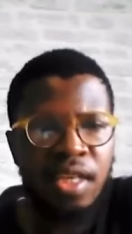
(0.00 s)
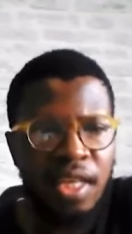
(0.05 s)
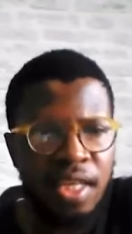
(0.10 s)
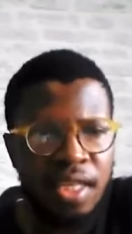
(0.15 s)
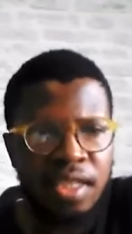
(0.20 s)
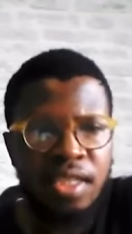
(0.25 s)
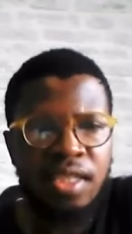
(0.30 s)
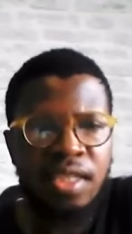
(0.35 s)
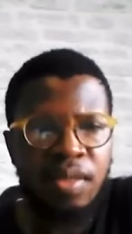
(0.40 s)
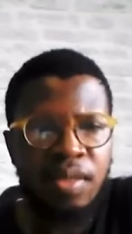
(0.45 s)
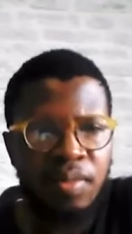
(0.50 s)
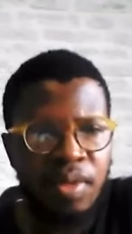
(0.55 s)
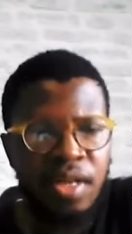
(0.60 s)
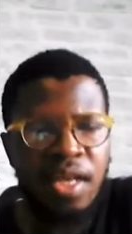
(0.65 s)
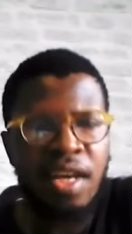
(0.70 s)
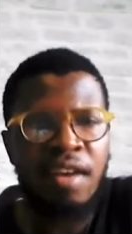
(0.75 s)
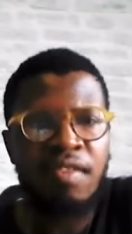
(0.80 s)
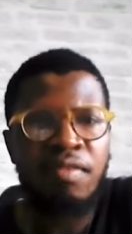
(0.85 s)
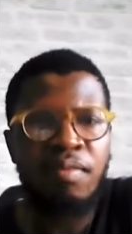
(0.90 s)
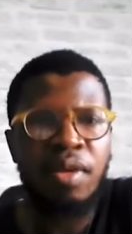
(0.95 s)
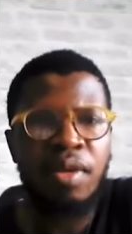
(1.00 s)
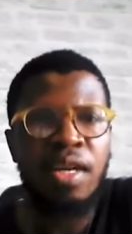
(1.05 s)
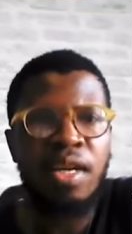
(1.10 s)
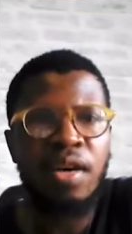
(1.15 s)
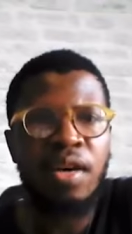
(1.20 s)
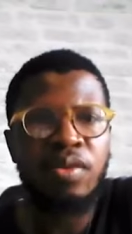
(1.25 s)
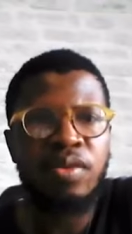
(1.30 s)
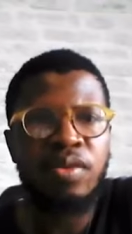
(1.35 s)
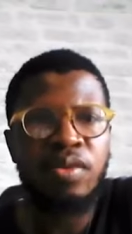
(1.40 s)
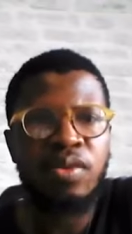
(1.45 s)
illegitimate government
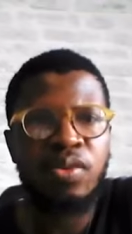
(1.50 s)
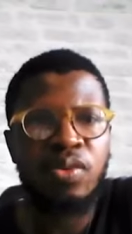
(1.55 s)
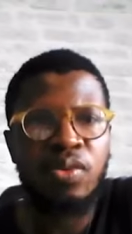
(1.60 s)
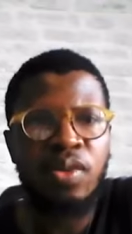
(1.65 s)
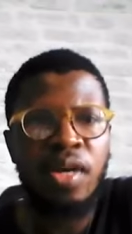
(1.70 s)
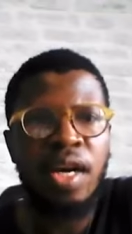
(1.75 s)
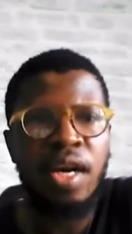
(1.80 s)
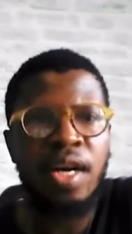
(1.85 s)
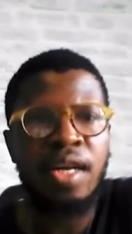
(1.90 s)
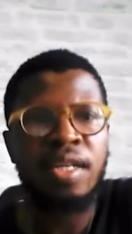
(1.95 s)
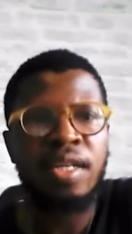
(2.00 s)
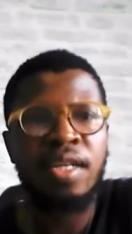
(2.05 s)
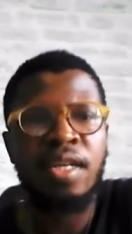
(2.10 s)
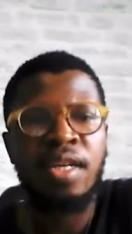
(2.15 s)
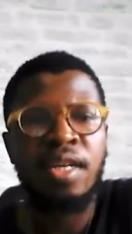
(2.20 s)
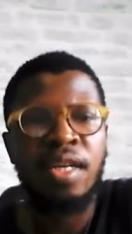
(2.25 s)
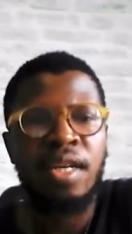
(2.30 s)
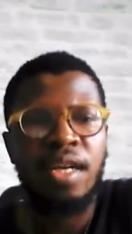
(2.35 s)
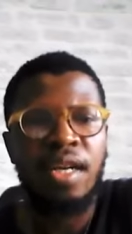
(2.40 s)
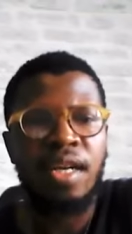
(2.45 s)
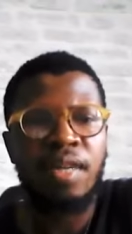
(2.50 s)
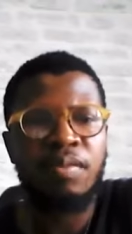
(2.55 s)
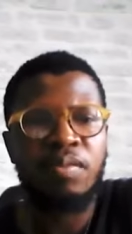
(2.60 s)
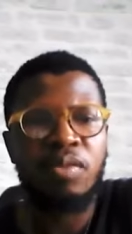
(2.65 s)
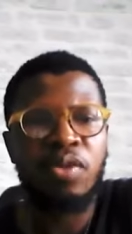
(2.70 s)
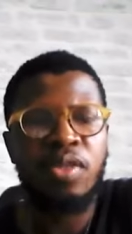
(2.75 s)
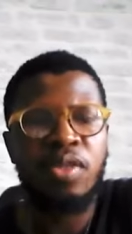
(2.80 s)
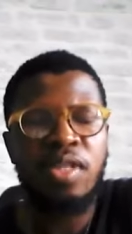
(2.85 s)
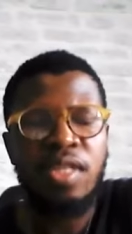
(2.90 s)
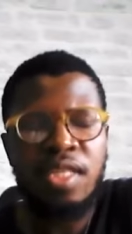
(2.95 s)
now in Sudan. Um,
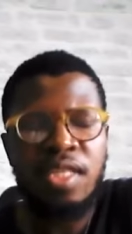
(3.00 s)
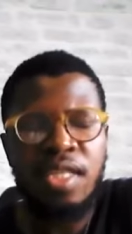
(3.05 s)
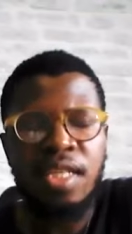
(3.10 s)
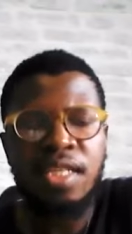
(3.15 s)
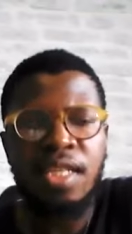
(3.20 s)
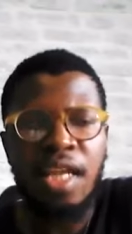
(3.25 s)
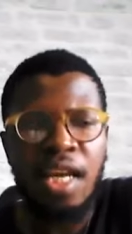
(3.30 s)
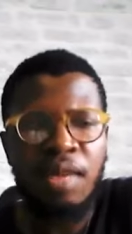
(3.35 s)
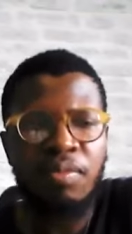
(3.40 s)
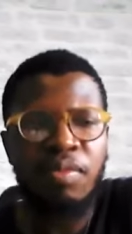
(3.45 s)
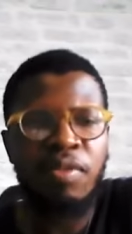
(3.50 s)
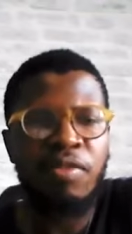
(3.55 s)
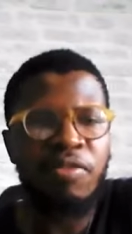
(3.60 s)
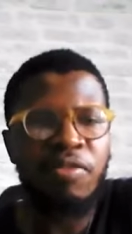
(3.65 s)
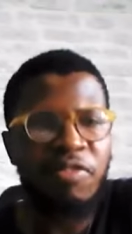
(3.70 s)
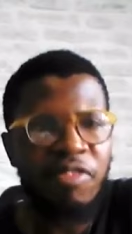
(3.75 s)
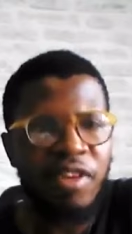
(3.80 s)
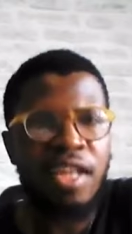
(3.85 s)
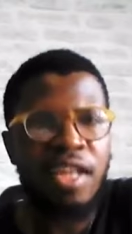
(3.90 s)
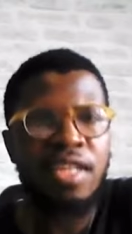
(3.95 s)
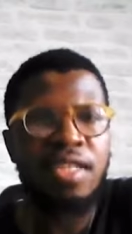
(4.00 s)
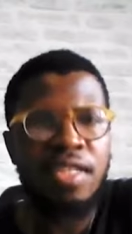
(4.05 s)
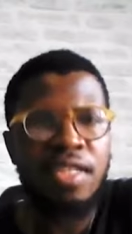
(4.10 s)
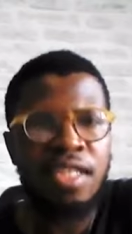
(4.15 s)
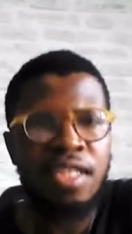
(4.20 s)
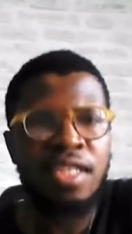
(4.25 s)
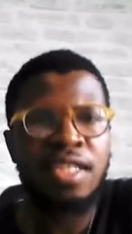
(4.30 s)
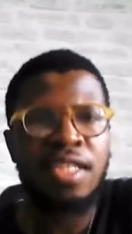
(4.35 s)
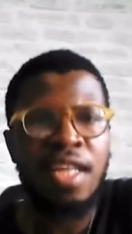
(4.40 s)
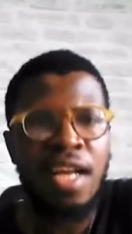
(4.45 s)
so this is the type of friends
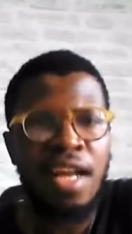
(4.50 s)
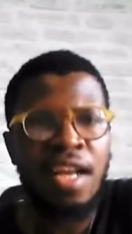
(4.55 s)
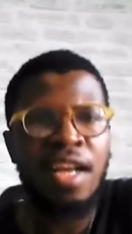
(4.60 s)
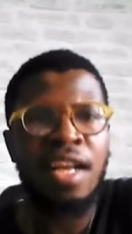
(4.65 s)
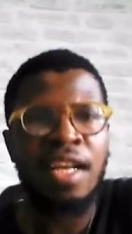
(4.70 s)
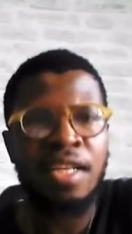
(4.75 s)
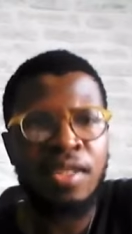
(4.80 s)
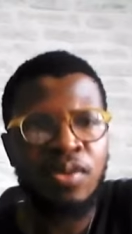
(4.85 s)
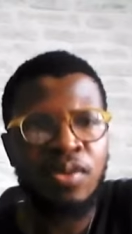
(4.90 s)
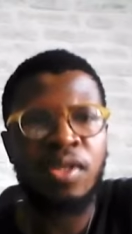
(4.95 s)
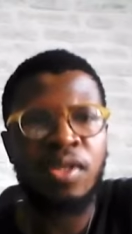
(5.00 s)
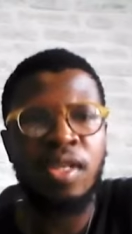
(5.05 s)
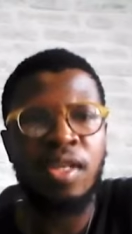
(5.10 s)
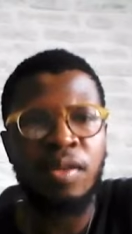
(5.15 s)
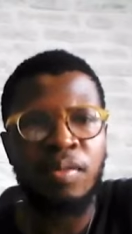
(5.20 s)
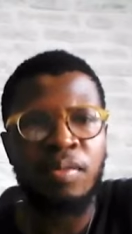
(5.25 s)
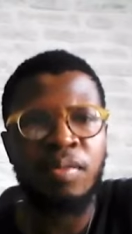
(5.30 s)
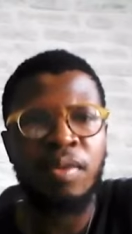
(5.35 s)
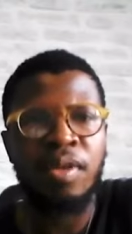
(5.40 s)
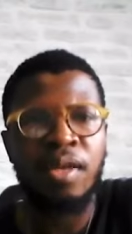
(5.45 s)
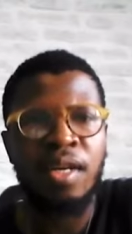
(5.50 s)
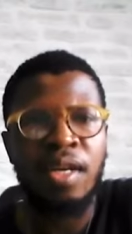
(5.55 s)
Israel likes to keep.